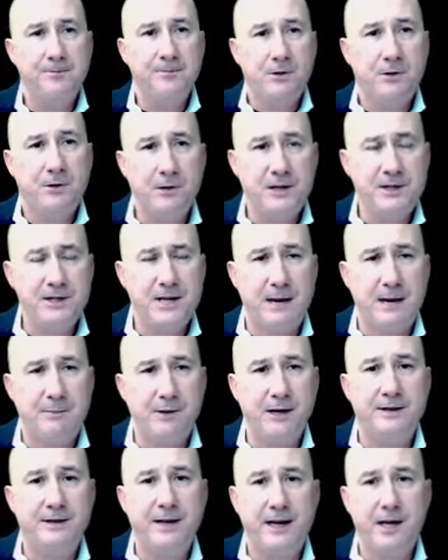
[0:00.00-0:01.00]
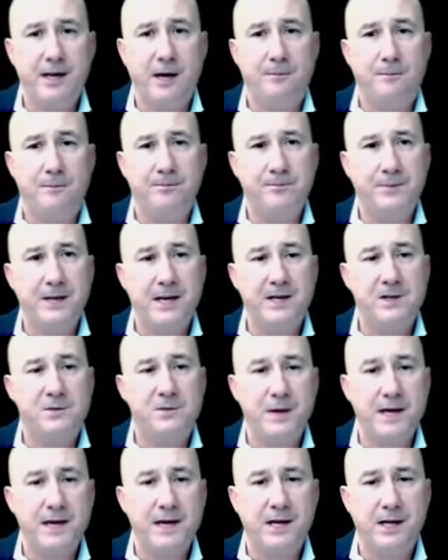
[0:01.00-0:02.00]
The reason I bring that up is
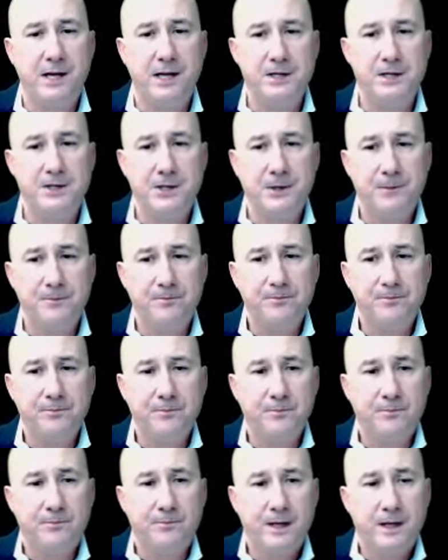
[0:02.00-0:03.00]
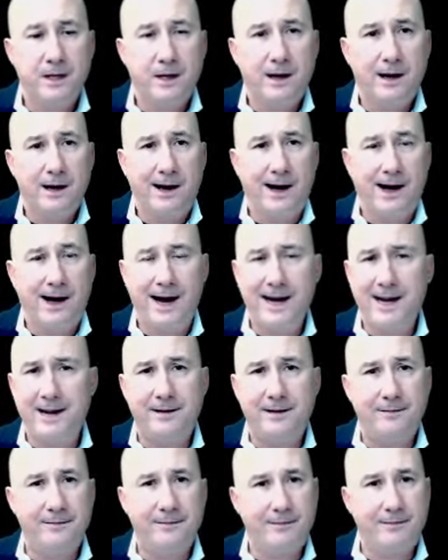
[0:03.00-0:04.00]
because I
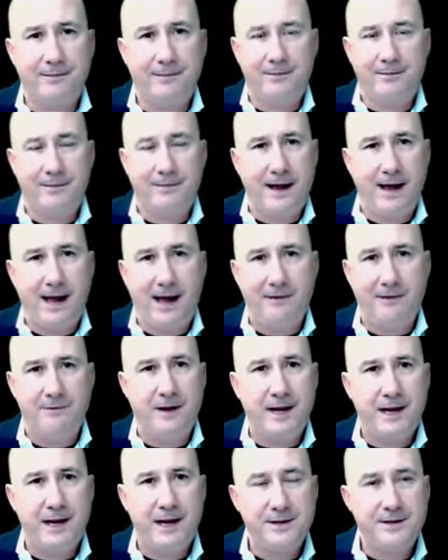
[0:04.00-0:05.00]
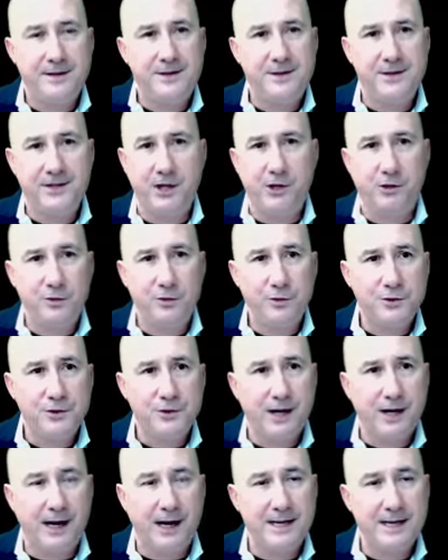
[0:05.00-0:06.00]
didn't have any skills.
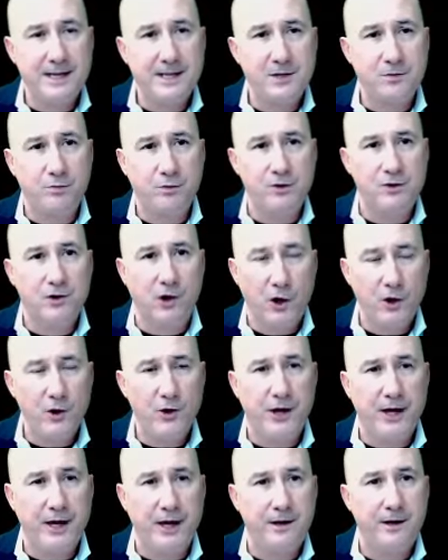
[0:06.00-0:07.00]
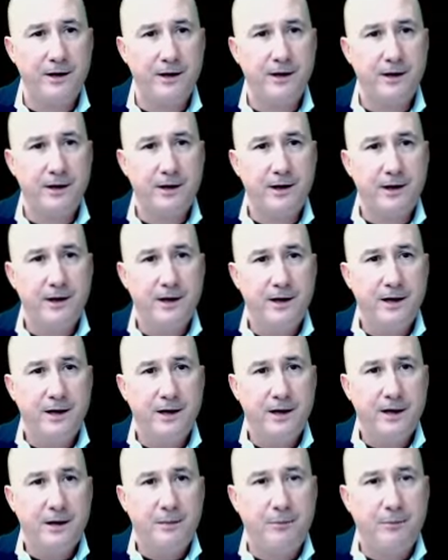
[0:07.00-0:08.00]
I just was learning.
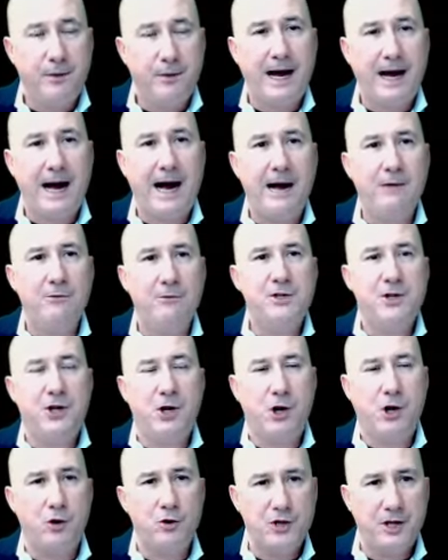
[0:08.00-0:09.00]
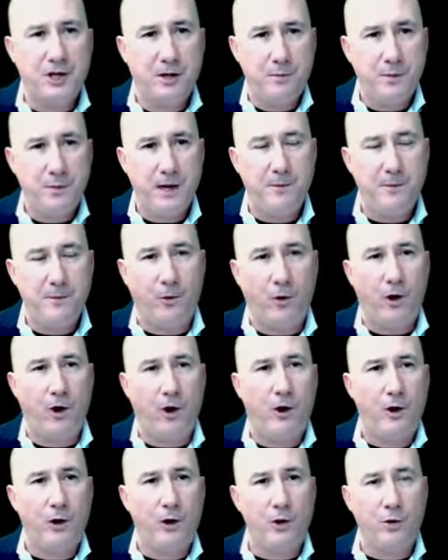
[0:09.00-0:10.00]
But I was coaching people
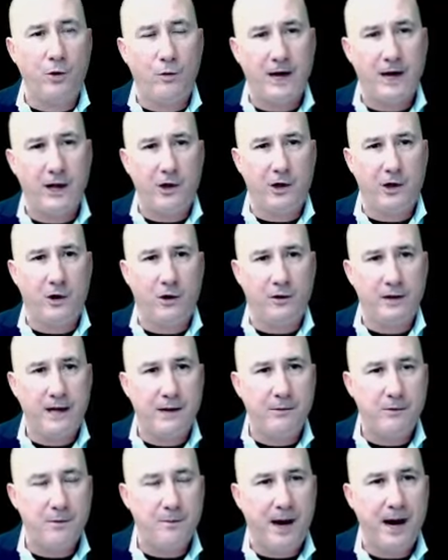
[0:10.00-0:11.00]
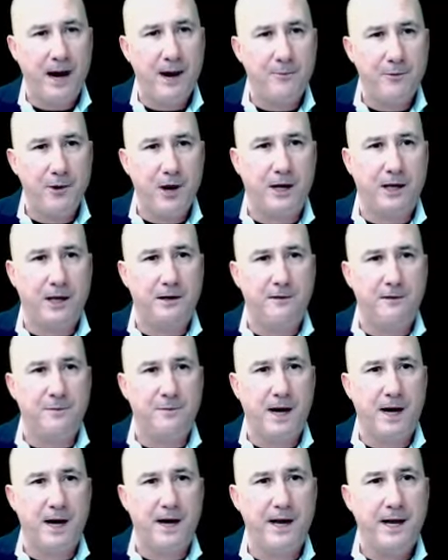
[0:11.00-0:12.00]
all the way along. They would buy a product of
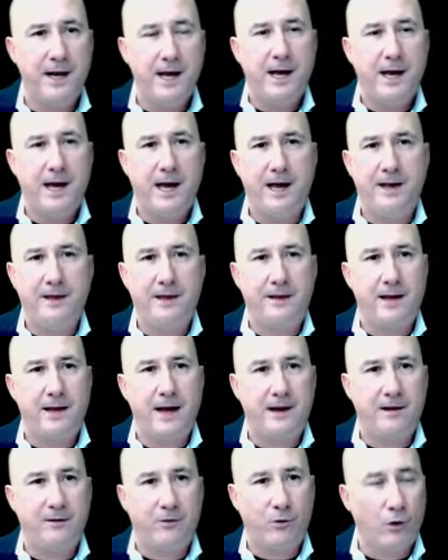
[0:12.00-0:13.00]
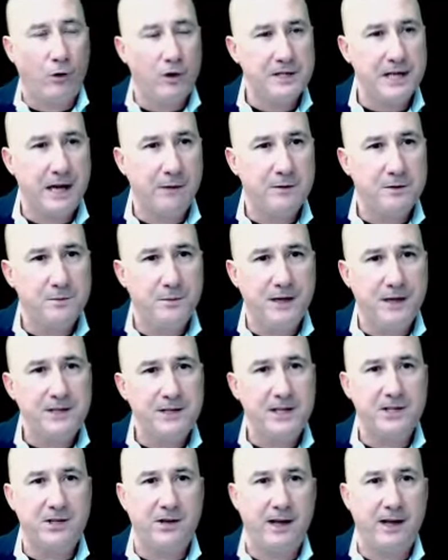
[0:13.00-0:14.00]
mine. And of course, I was busy.
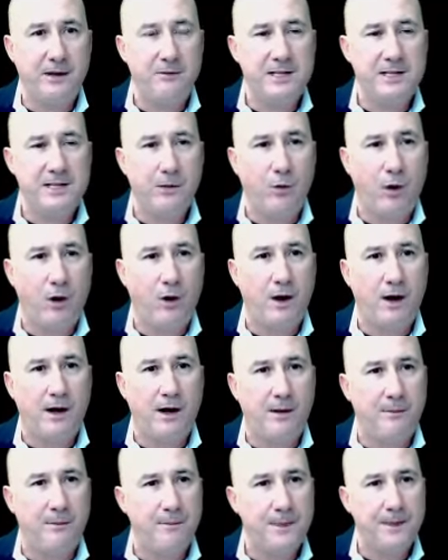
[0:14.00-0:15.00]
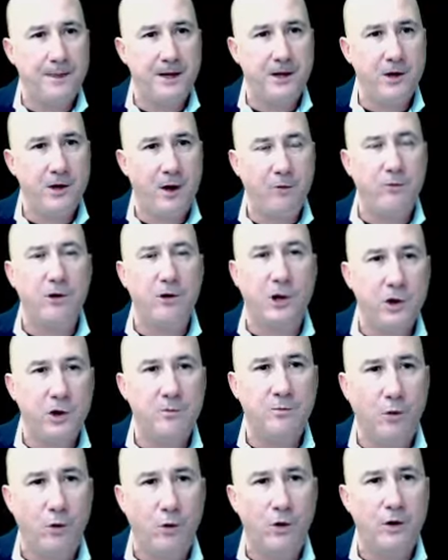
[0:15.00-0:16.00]
So they would say, well, I want to learn
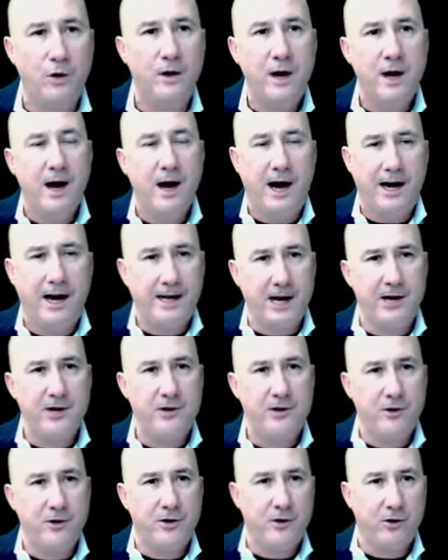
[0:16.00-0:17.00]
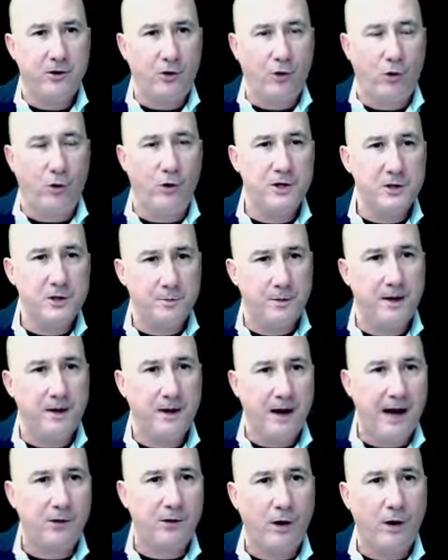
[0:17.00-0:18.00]
more. I got your course, but
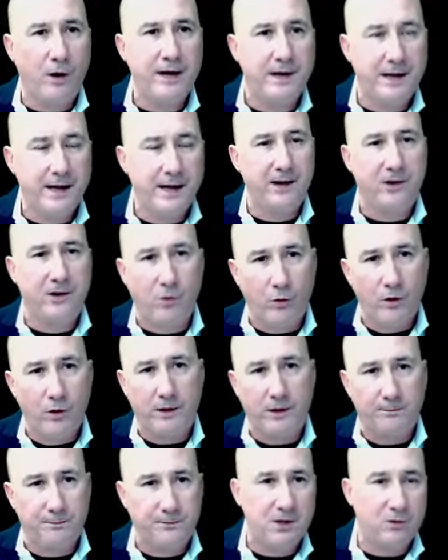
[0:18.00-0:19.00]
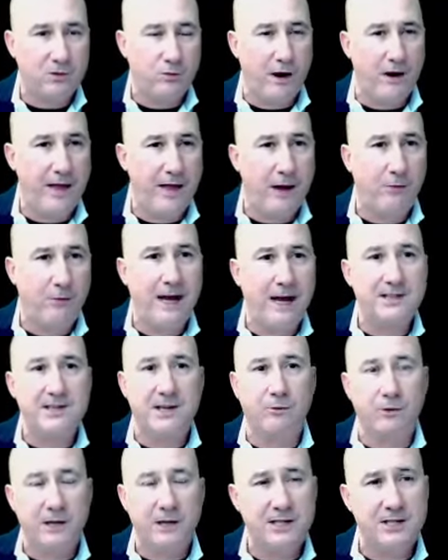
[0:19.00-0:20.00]
how do I get it to work this way or that way? I'd say,
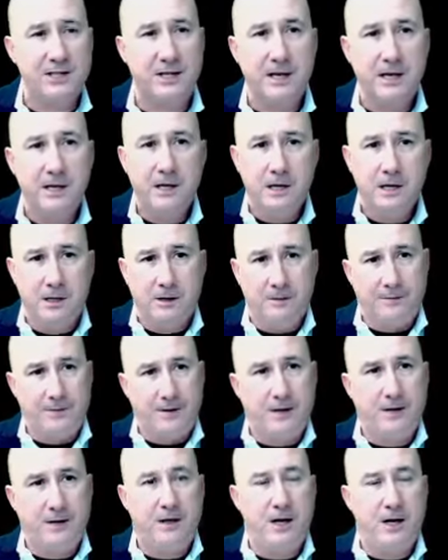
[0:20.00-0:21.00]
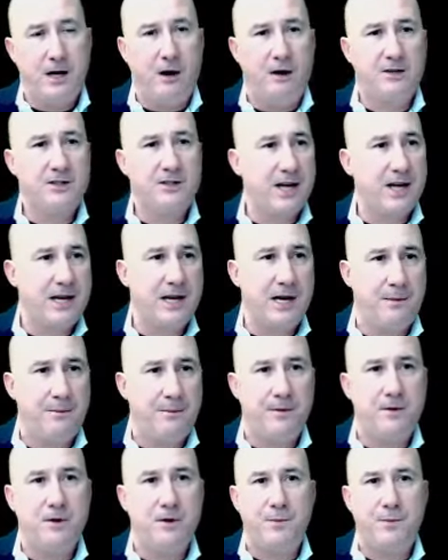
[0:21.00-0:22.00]
well, listen, I'll set you up.
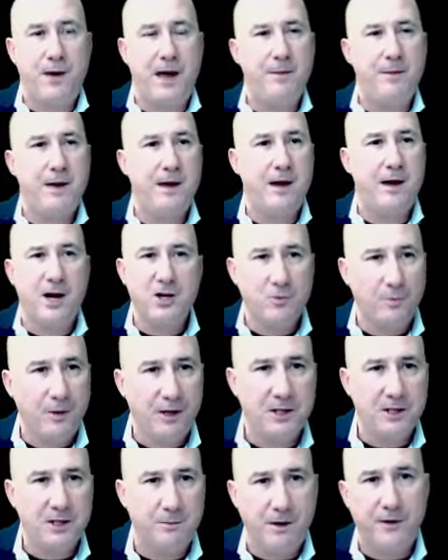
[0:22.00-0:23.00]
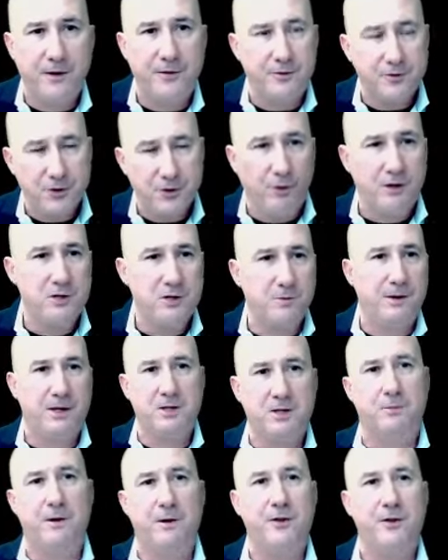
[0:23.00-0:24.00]
You pay me $100 a month or $200 a
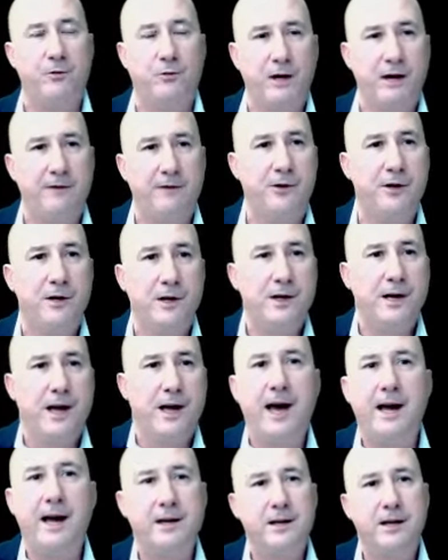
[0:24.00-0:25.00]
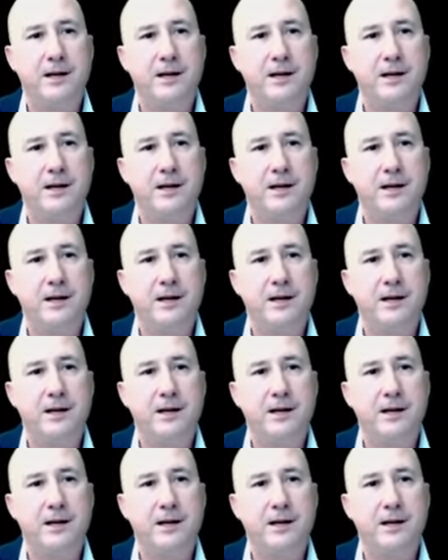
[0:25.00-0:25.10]
month or whatever. And,